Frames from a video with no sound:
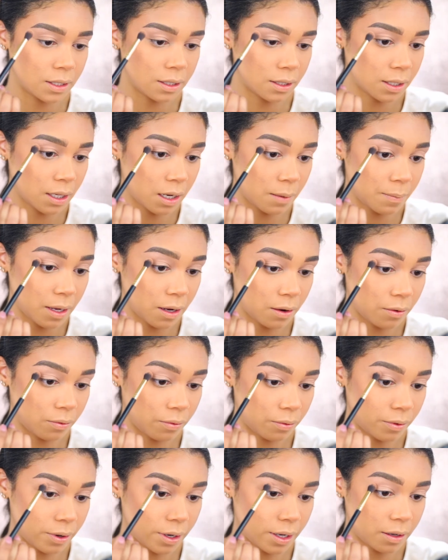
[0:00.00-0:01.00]
This is gonna be a
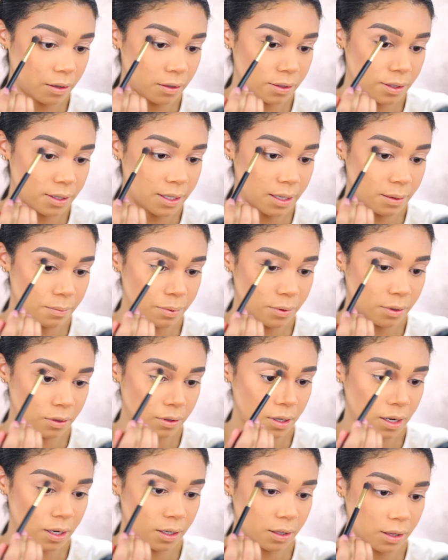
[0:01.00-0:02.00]
real simple
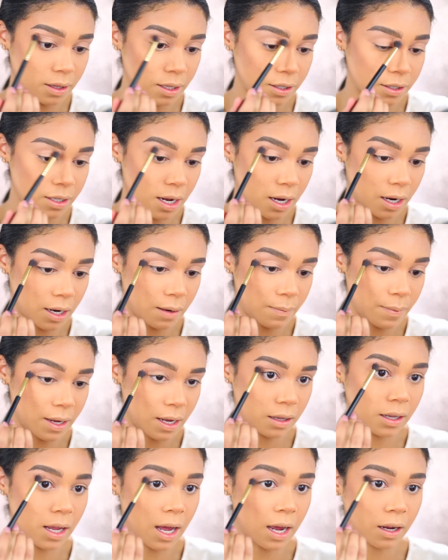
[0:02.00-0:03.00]
look. There's not gonna be
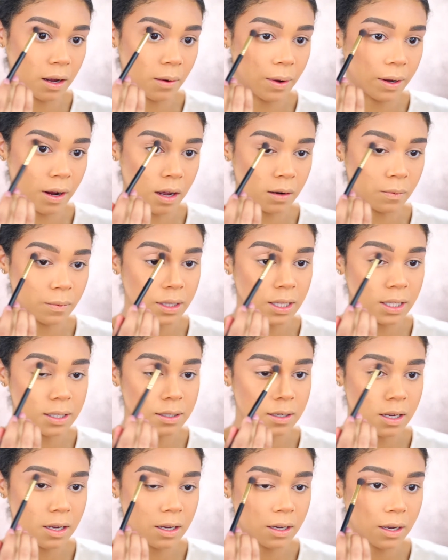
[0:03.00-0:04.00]
a lot going on with
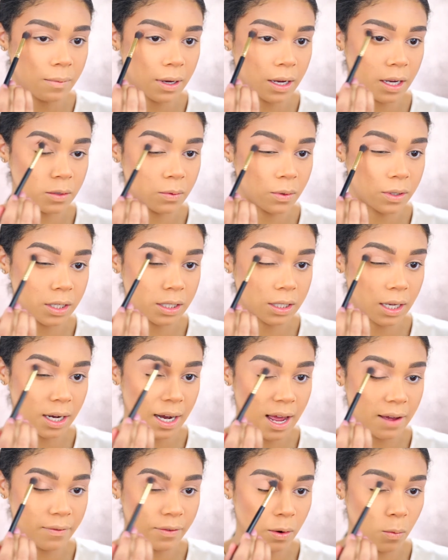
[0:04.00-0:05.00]
this look because we're just
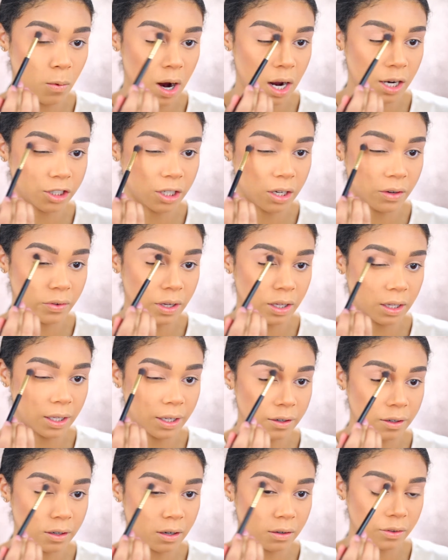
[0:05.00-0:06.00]
gonna have a wash of
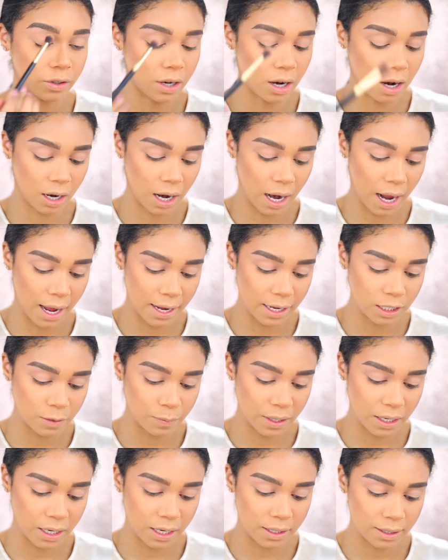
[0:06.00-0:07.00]
glitter over our eyes
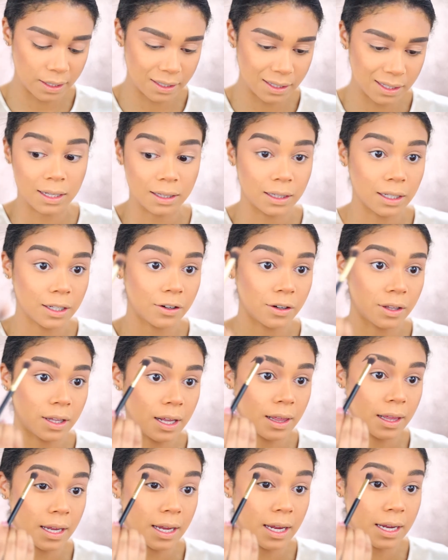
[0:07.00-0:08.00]
because it's
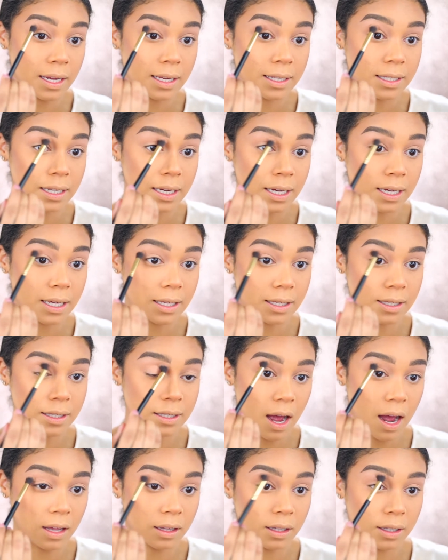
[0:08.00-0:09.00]
literally the
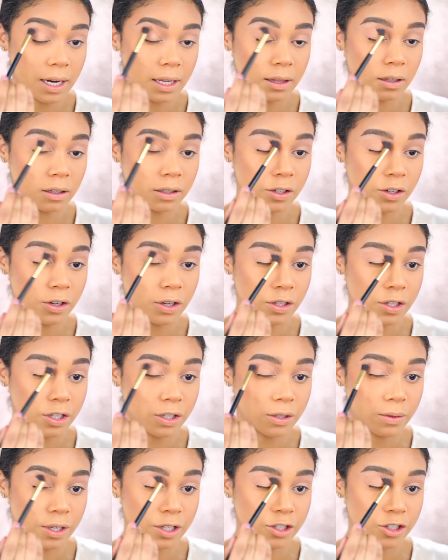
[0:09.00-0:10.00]
easiest holiday look you can
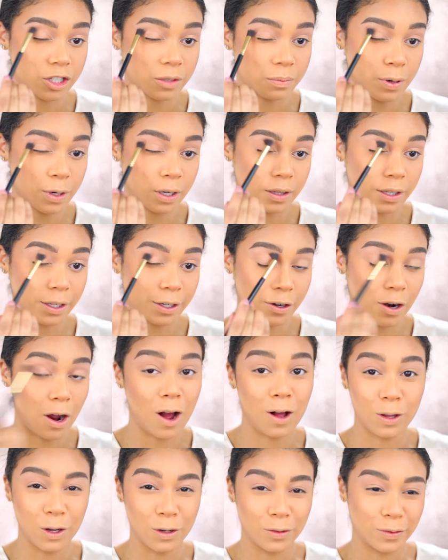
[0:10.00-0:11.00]
do, is just put glitter
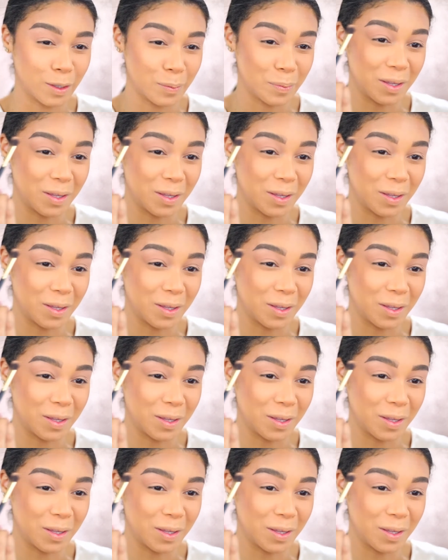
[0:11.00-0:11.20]
all over the